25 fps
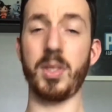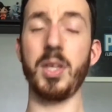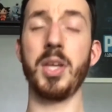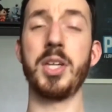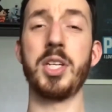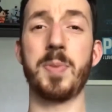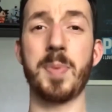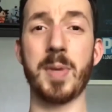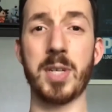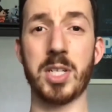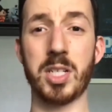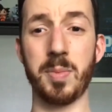
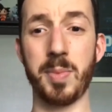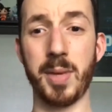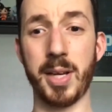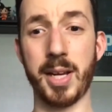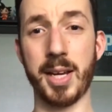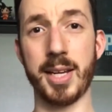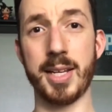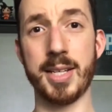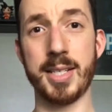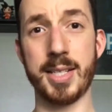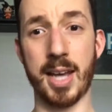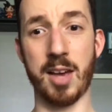especially
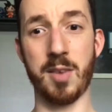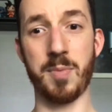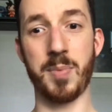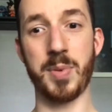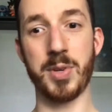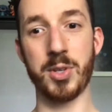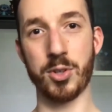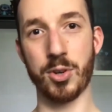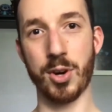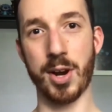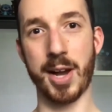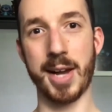because I've
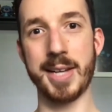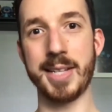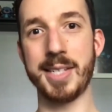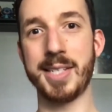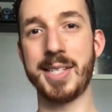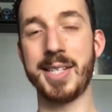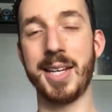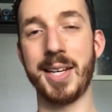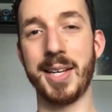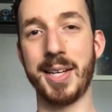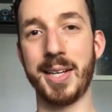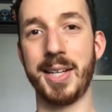been trying
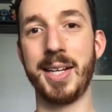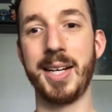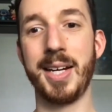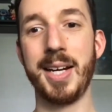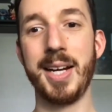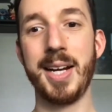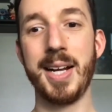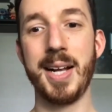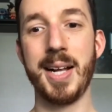to